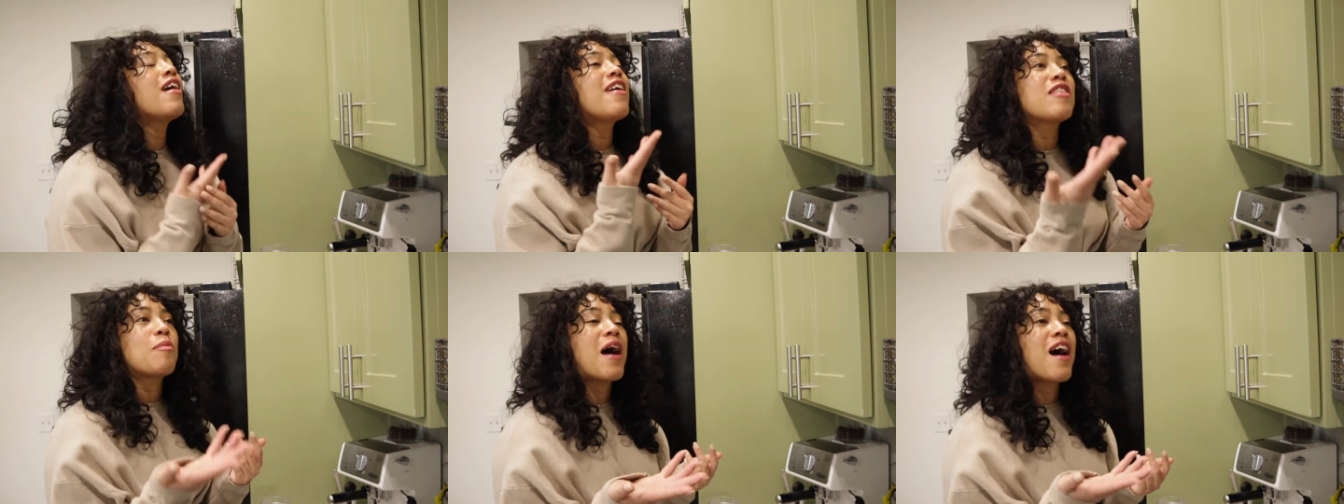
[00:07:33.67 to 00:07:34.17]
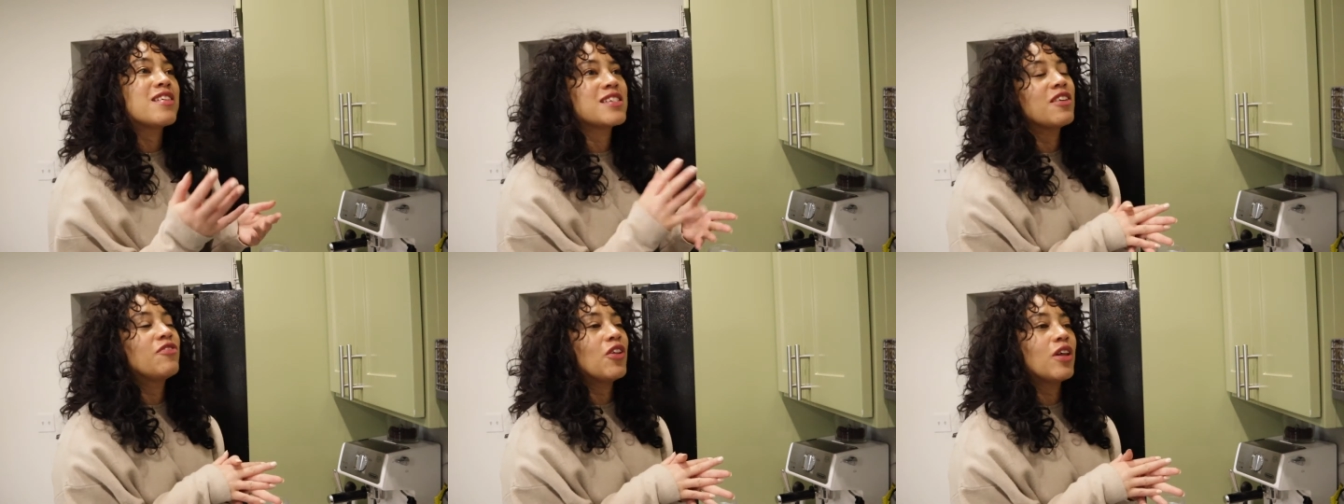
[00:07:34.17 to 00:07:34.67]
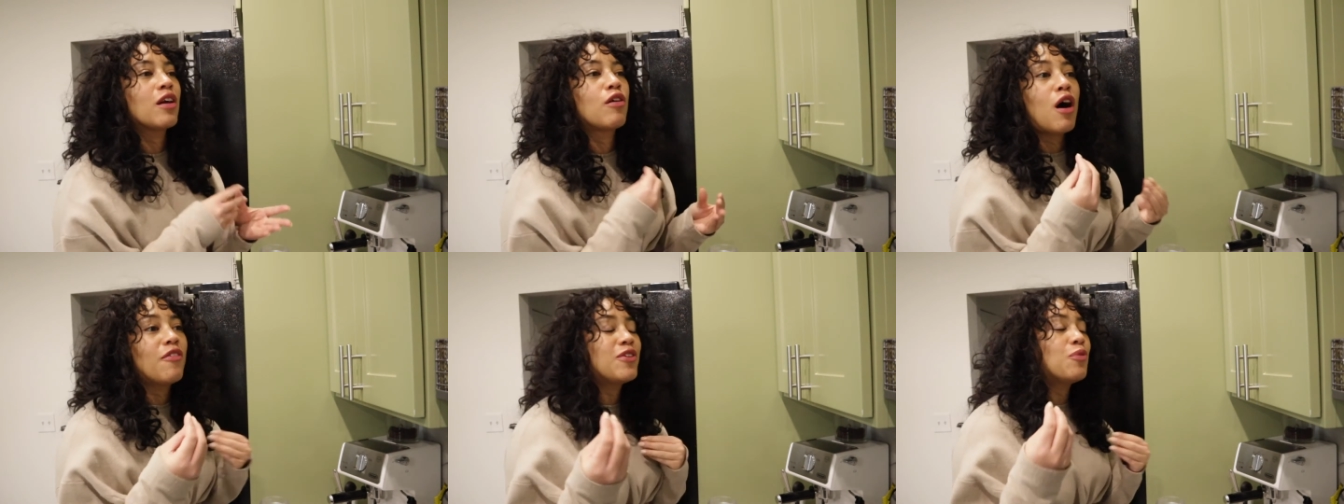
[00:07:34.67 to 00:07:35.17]
in the past, I felt like
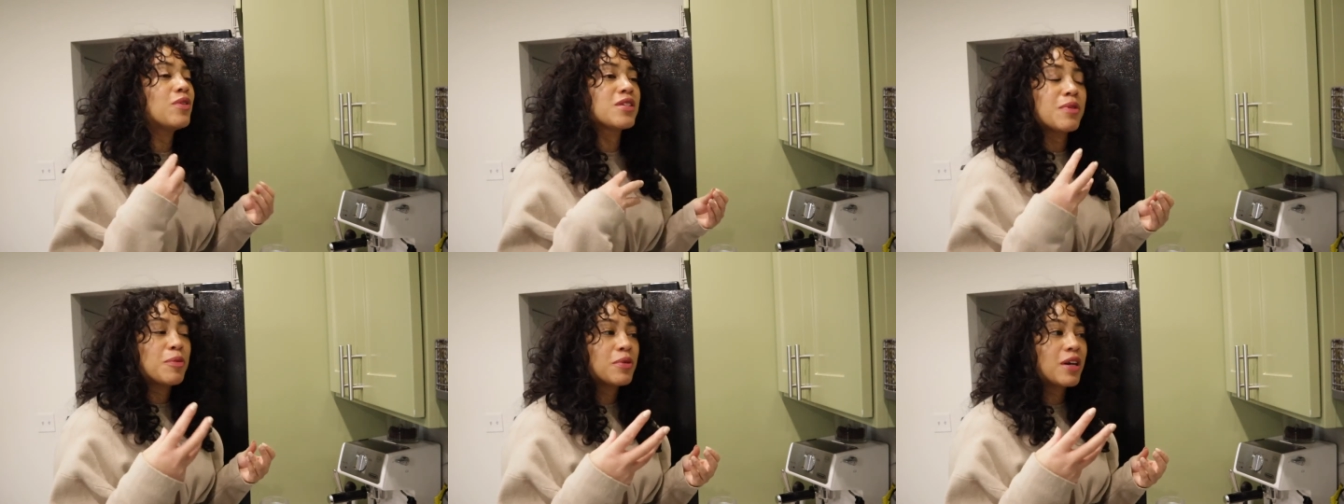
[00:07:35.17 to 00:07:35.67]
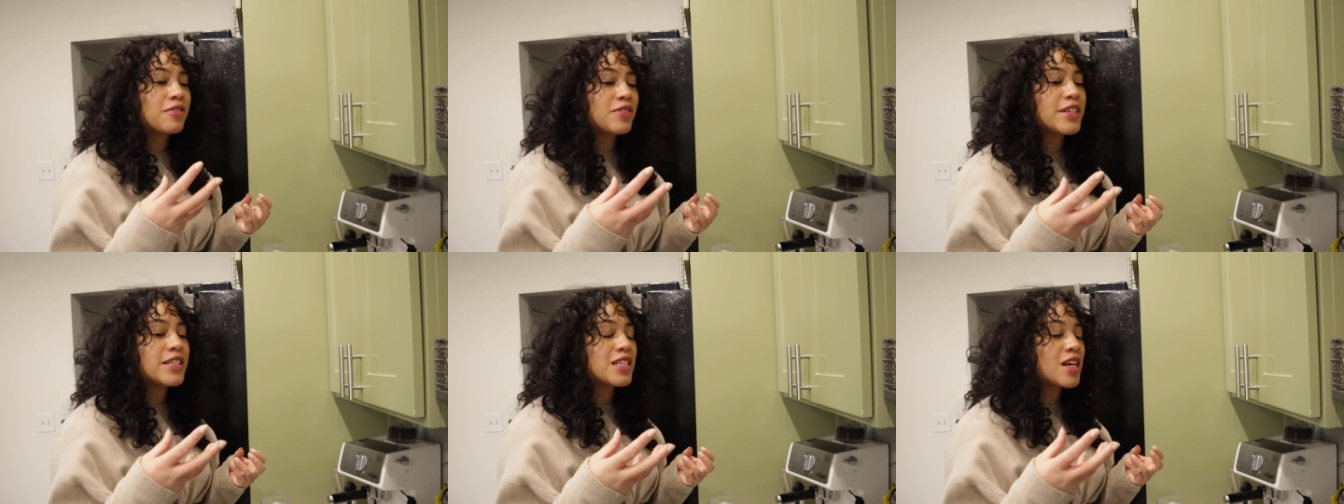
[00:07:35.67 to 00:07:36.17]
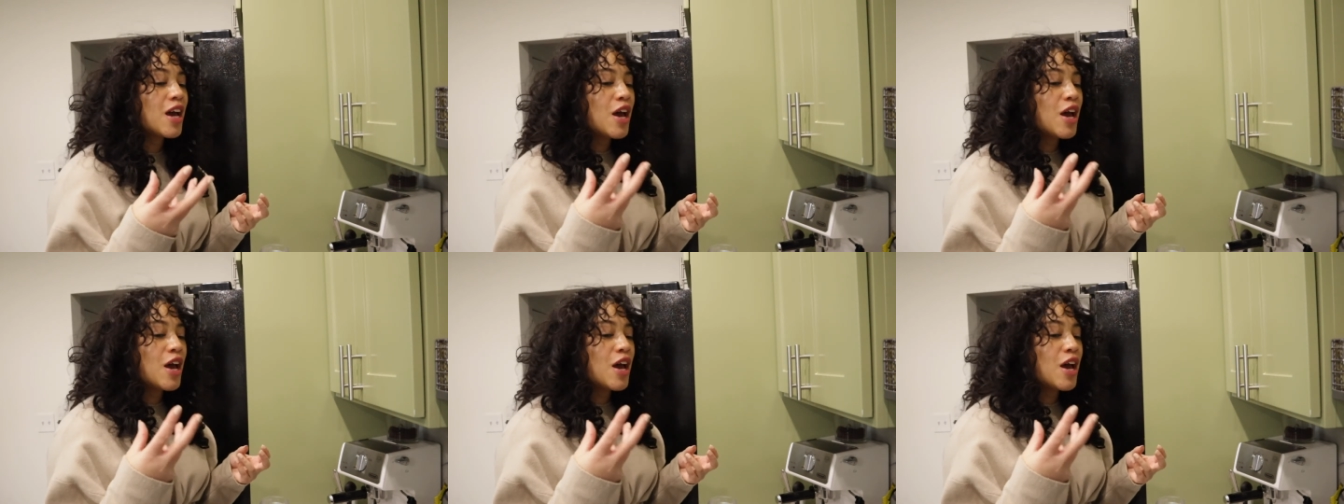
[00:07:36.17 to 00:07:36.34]
coffee was my breakfast.